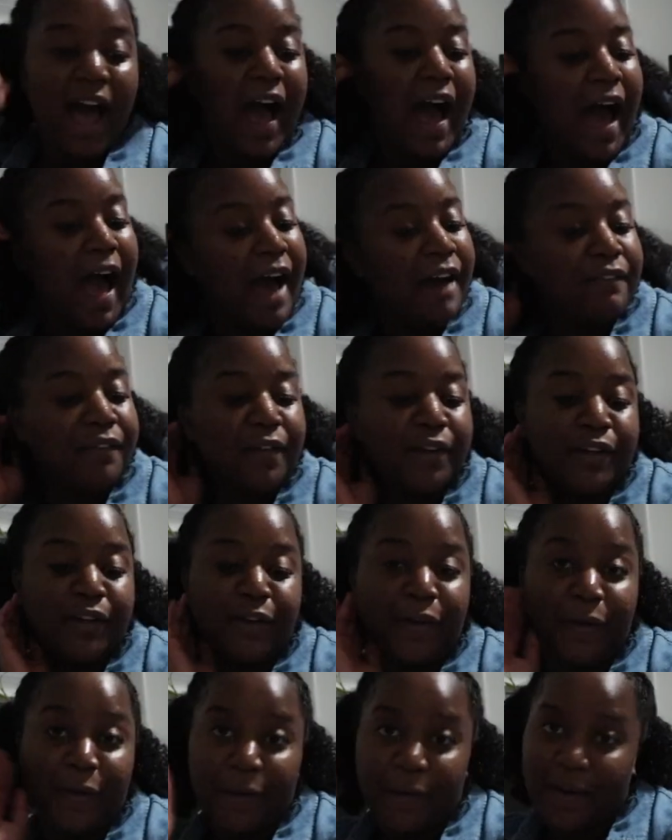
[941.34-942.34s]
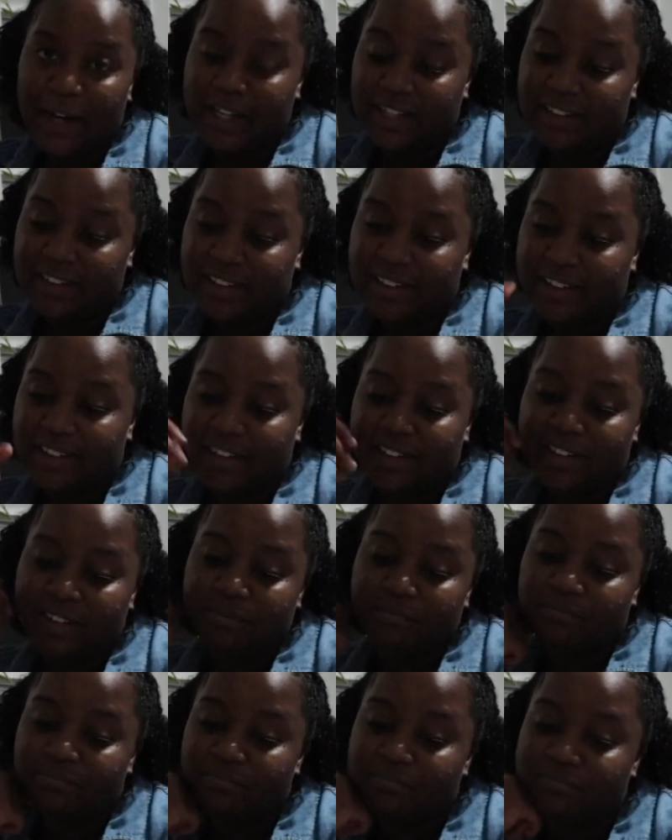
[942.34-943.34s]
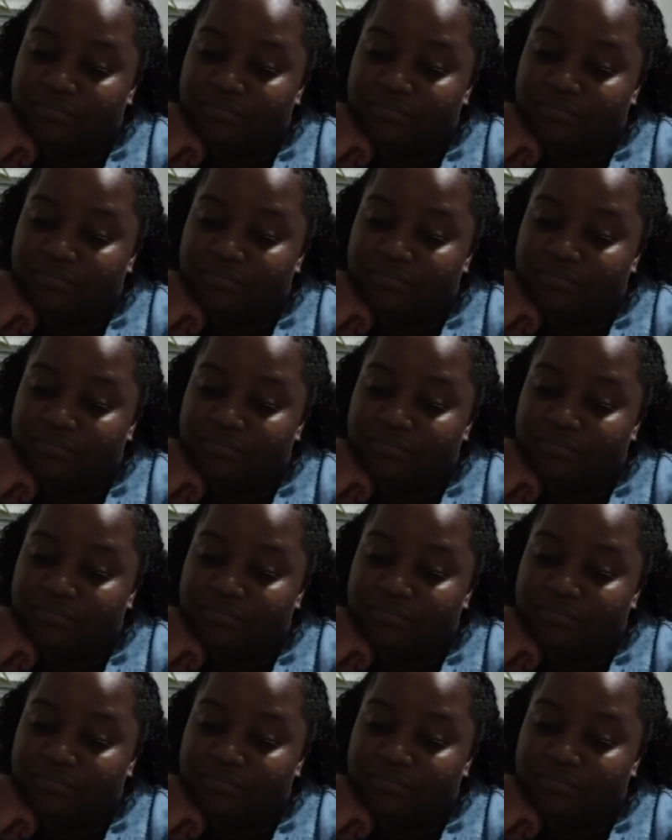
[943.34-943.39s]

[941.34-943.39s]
I have no idea